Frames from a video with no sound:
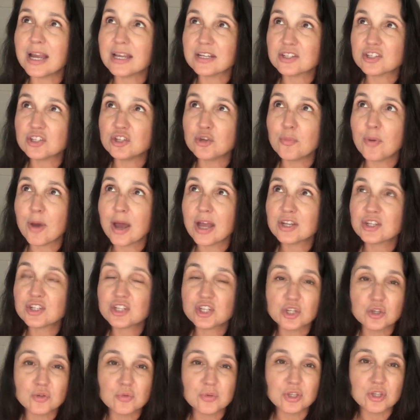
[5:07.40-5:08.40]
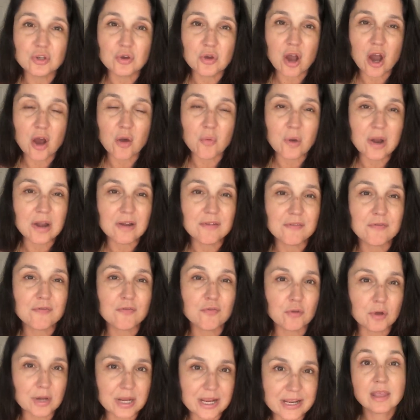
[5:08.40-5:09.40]
You bought two and you got one
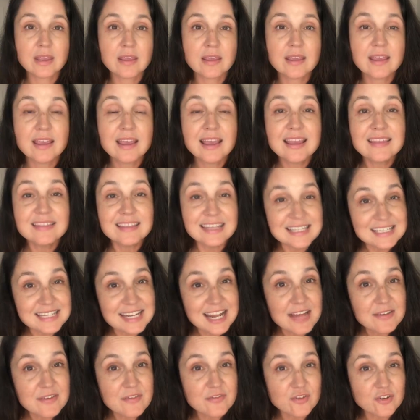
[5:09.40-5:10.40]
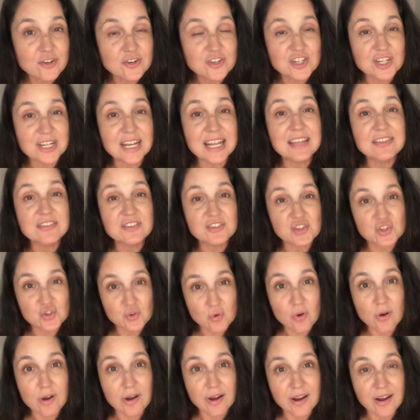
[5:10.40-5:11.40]
free. They did have a version in the
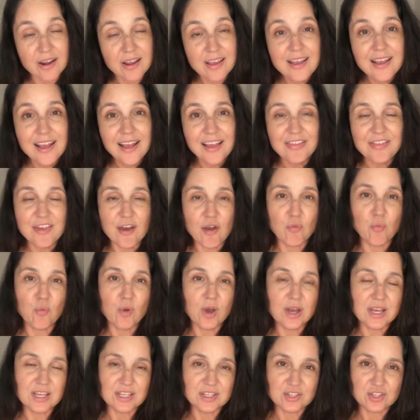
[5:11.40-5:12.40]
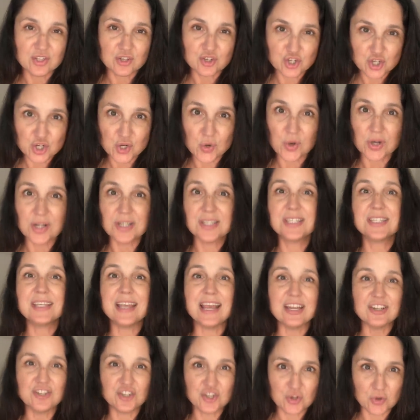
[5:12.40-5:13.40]
store that was shorts
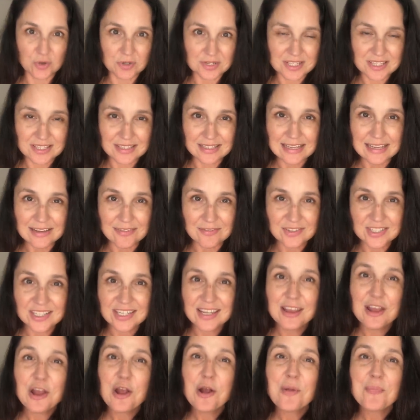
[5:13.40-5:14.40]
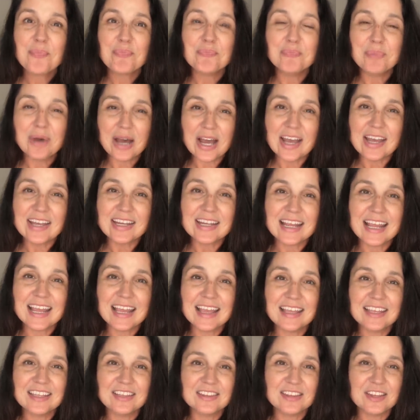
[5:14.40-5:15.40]
and short-sleeved, but
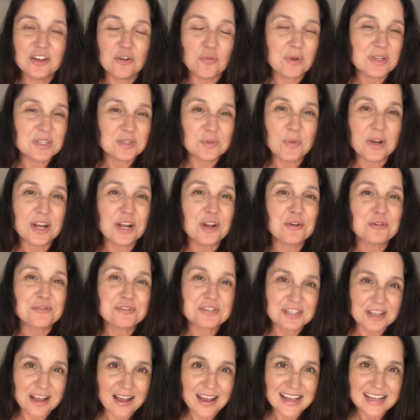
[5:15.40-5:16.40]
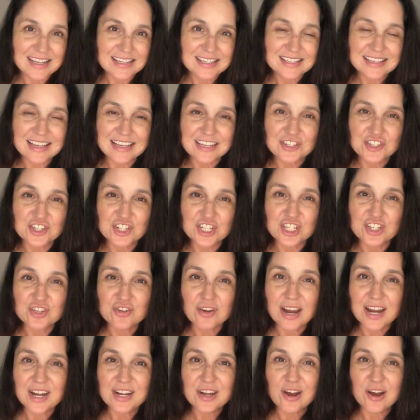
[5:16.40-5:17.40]
there wasn't one in her size. And she
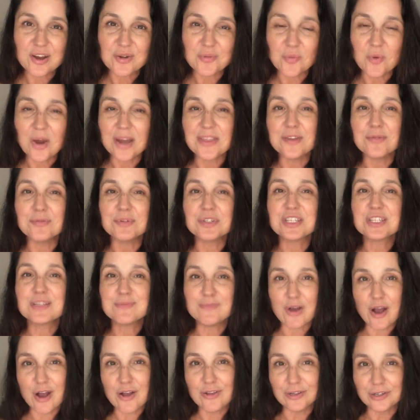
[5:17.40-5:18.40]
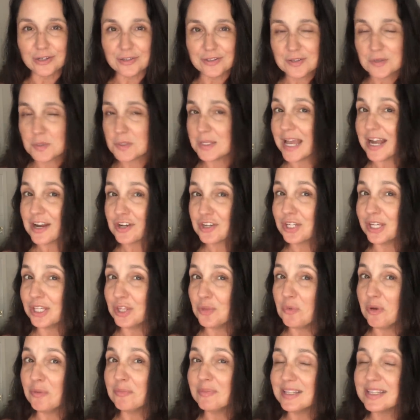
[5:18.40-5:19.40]
tried on one that was smaller. This was actually in the
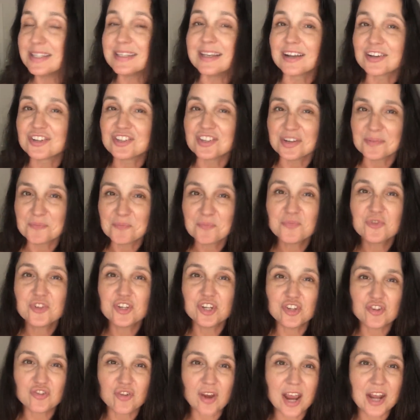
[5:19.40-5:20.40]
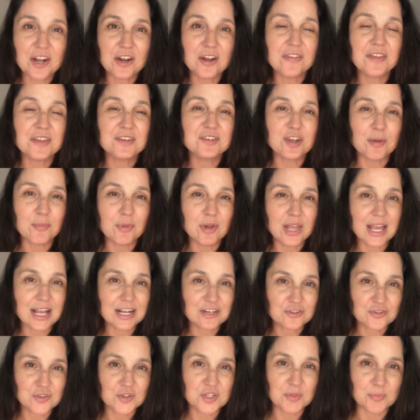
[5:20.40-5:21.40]
women's section. She tried on the double
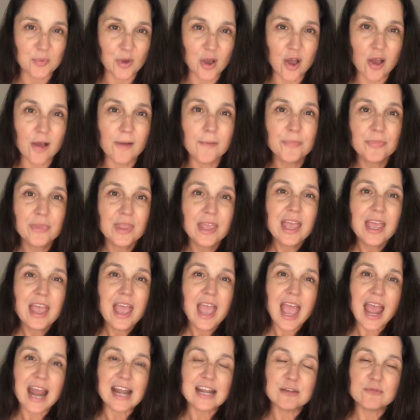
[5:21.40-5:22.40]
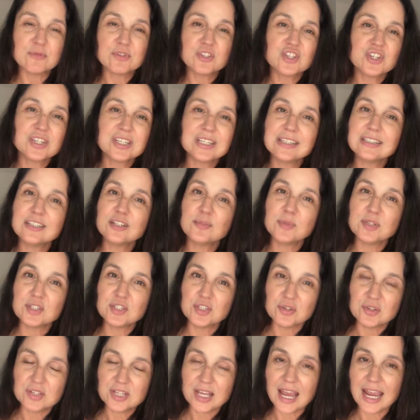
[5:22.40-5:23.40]
extra small, and it was just a little bit
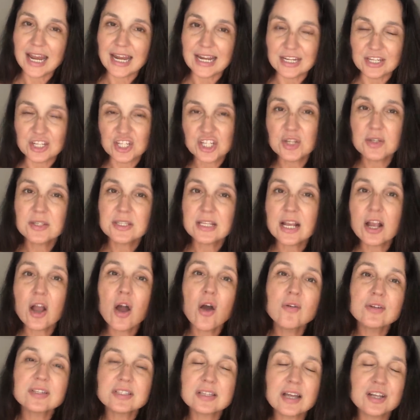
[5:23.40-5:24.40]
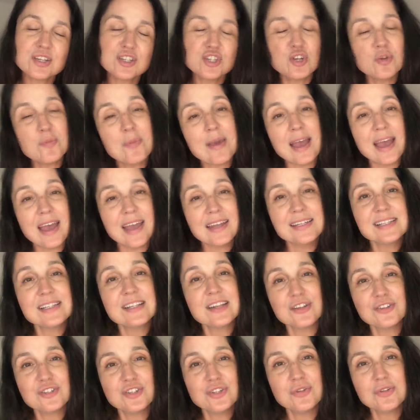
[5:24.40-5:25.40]
too tight. And she was like, oh, it's not too bad. It's
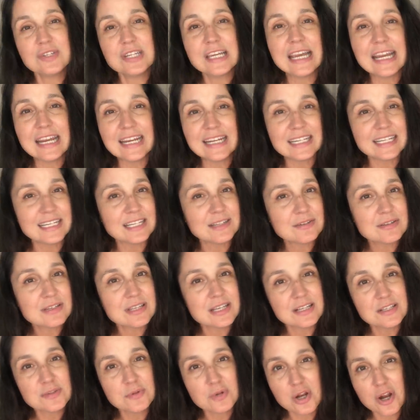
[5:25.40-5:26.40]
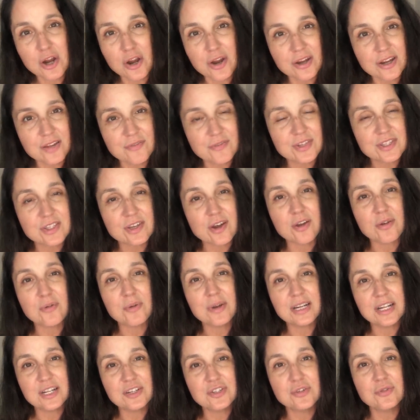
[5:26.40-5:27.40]
not too tight. And I was like, sweetheart, if it's
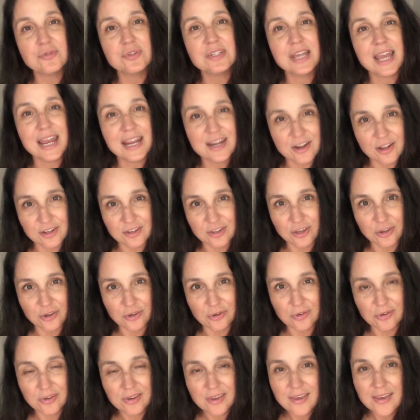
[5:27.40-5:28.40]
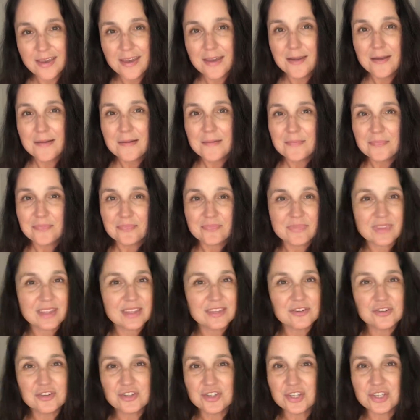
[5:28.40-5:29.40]
already too tight on you,
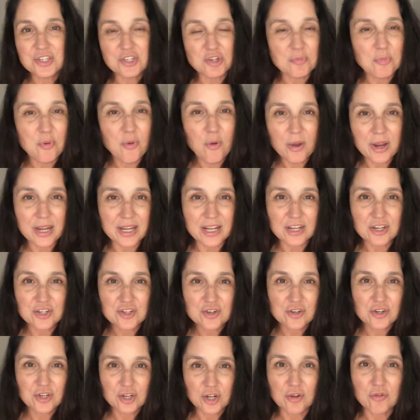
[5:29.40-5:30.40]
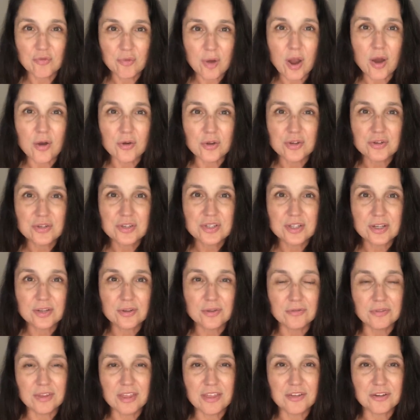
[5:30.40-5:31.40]
there's just no point because you're going to grow. You're still
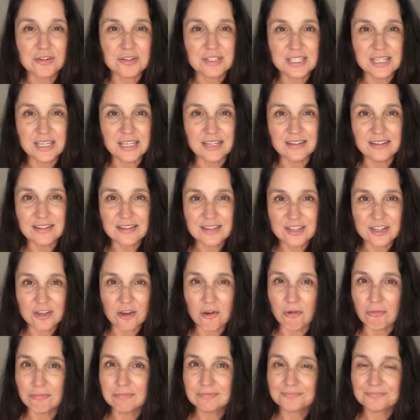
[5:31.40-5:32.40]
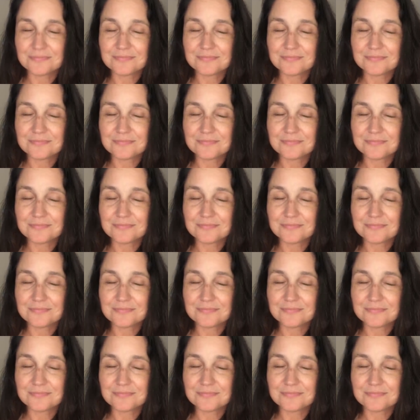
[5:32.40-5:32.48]
only 13. So